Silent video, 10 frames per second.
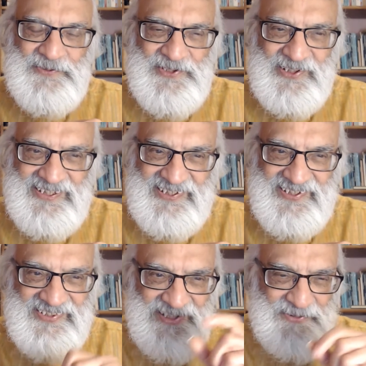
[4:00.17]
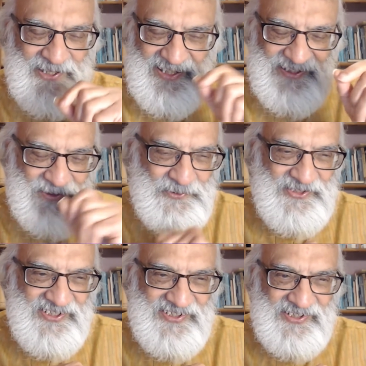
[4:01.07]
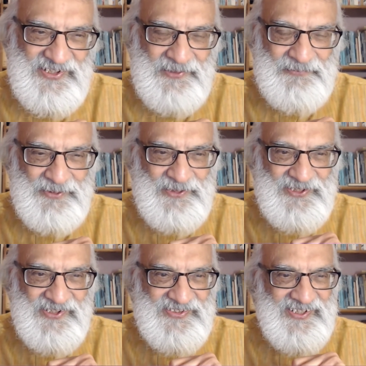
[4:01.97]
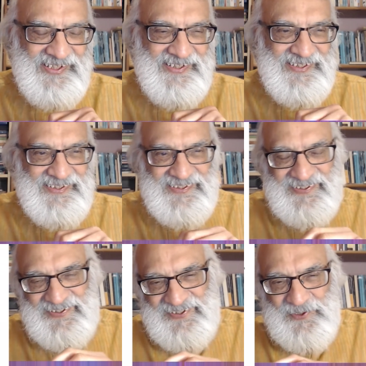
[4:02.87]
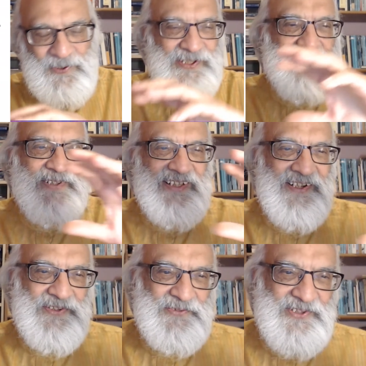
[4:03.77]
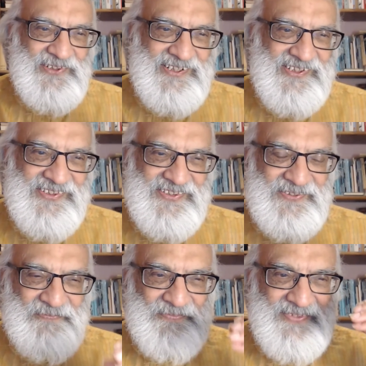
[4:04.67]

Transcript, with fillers: of chocolate, and that's why I use this example, because all different kinds of chocolates,